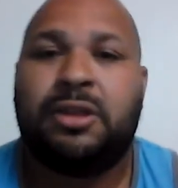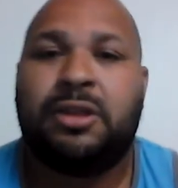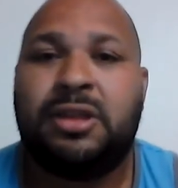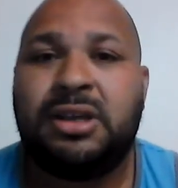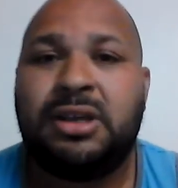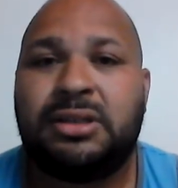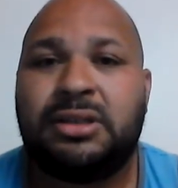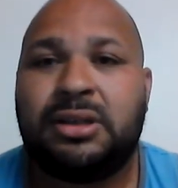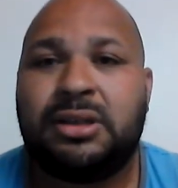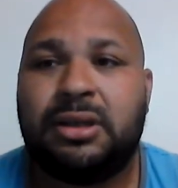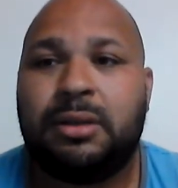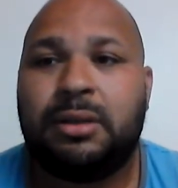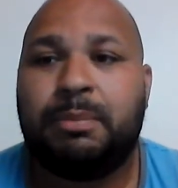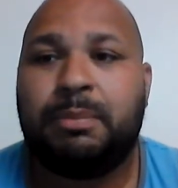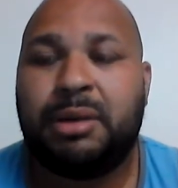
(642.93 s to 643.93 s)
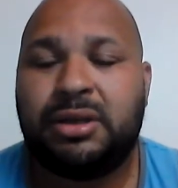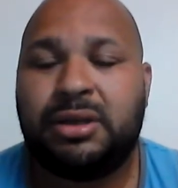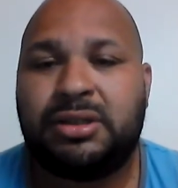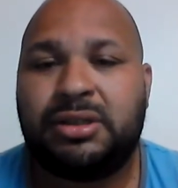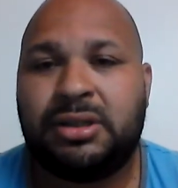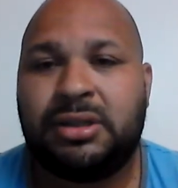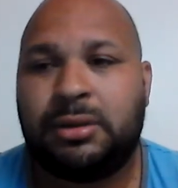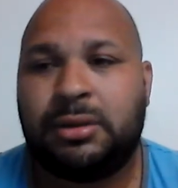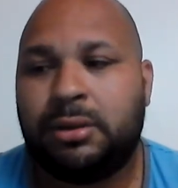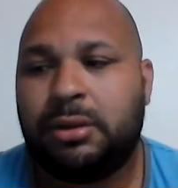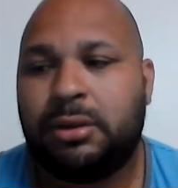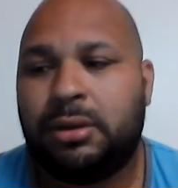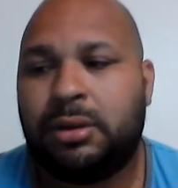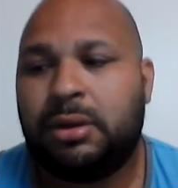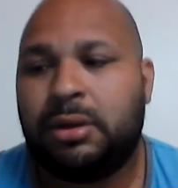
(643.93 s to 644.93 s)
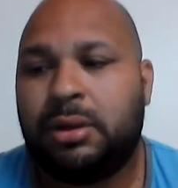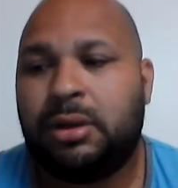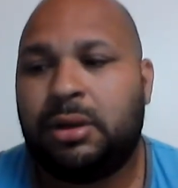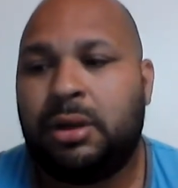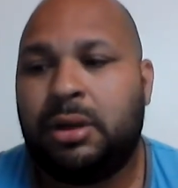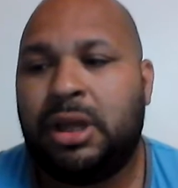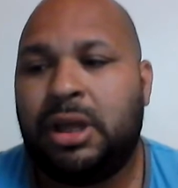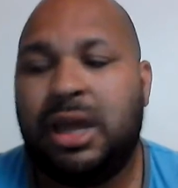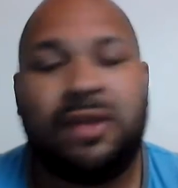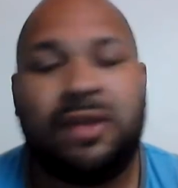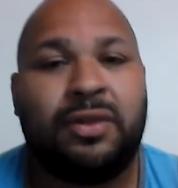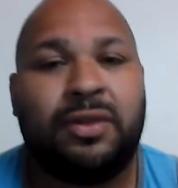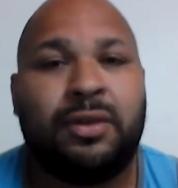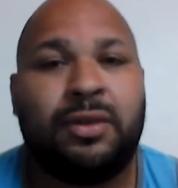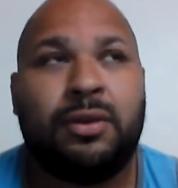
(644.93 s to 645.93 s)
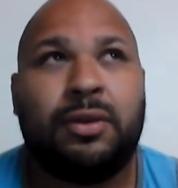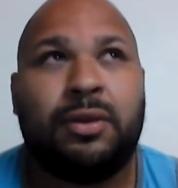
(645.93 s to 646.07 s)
This person in